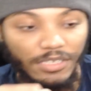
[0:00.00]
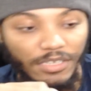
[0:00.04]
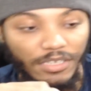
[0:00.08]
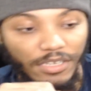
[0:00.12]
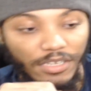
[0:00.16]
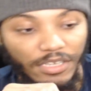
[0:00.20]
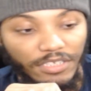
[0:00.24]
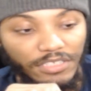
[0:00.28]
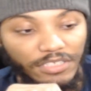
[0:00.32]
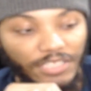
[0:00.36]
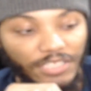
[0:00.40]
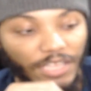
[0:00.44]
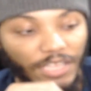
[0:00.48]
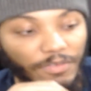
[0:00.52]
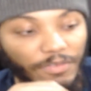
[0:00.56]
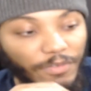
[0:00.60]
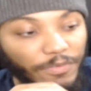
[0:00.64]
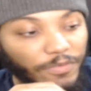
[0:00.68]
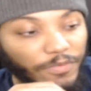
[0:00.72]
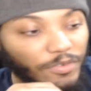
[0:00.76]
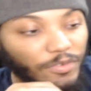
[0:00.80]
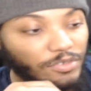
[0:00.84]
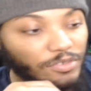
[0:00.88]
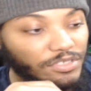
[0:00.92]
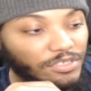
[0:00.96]
Stephen
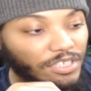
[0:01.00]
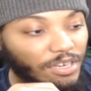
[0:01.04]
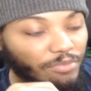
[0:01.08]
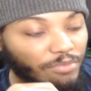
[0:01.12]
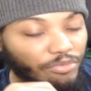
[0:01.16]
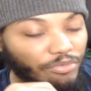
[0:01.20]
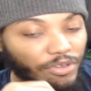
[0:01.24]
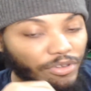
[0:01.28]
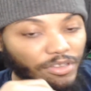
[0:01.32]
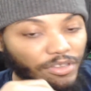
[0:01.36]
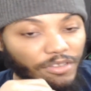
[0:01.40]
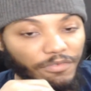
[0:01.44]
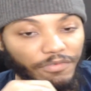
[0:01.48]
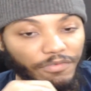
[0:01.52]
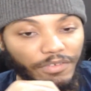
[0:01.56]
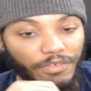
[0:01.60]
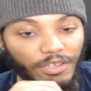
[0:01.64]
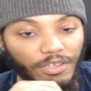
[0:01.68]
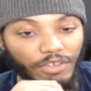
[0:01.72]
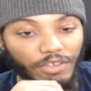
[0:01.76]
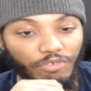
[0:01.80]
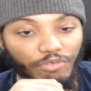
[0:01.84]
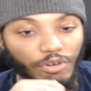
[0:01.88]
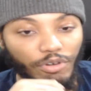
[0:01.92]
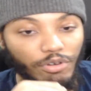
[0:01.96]
Fulton and Brandon
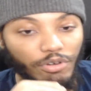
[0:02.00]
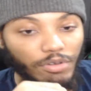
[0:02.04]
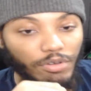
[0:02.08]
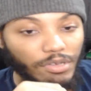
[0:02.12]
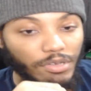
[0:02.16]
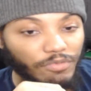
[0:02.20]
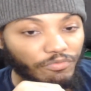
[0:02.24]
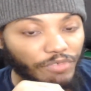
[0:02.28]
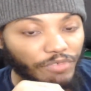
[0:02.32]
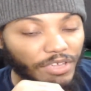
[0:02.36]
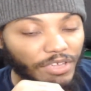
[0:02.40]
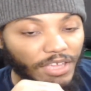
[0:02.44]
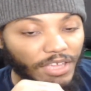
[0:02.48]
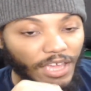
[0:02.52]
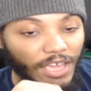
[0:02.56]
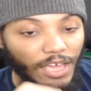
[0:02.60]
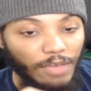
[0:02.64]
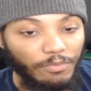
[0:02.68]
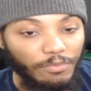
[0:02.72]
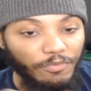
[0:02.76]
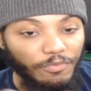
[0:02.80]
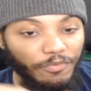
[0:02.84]
Figueroa recap,